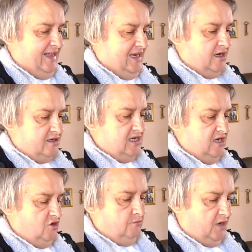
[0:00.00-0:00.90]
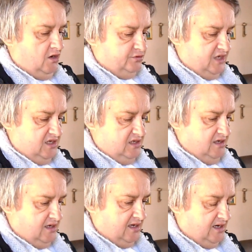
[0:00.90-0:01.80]
Like Tango Baldy,
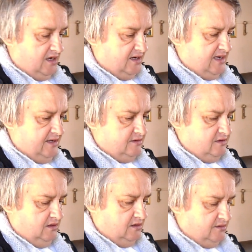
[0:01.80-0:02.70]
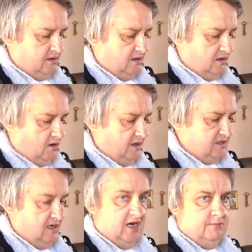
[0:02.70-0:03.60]
and I can't think of the guy's
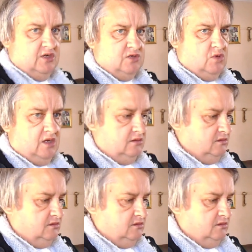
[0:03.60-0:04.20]
name as well.